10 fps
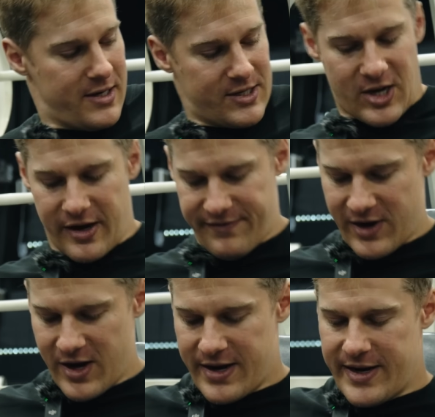It's got a
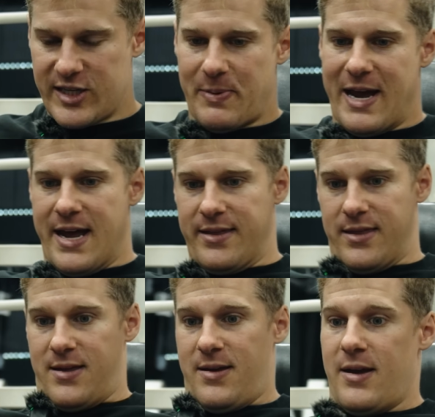very nice path.
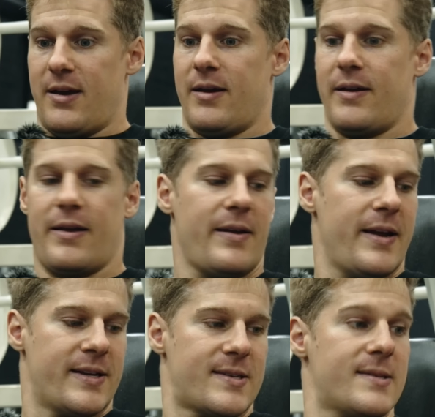
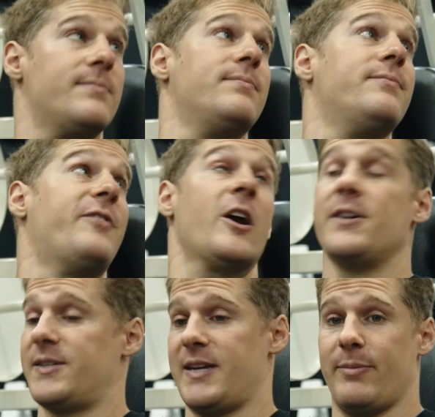It's
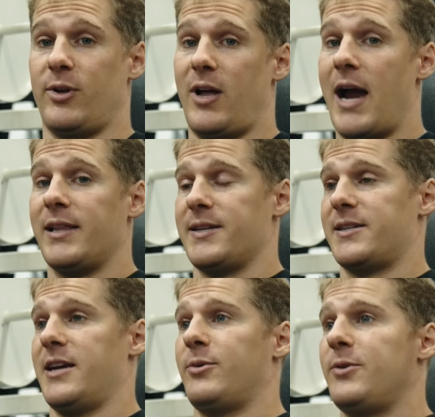very stable, highly
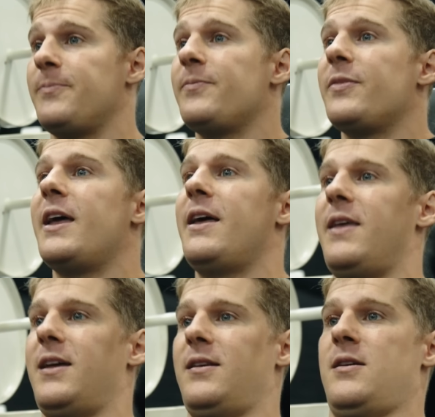stable.
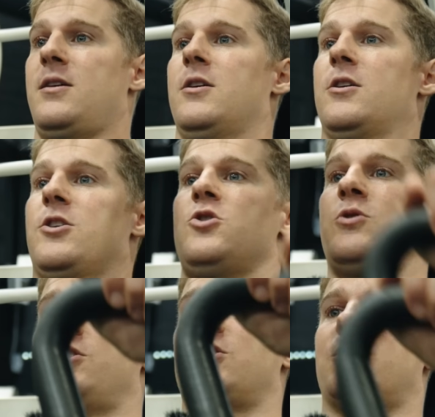And then you
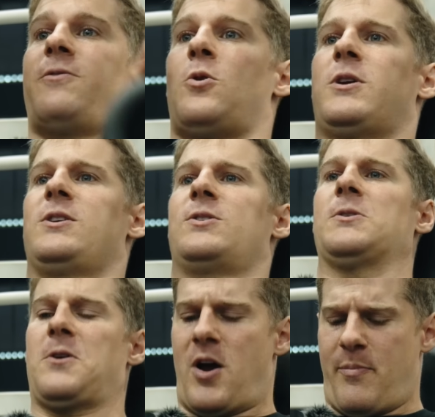can just focus
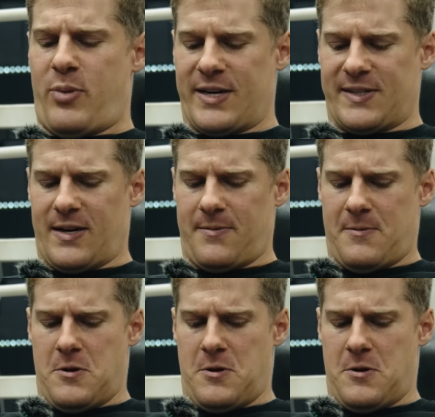on pressing.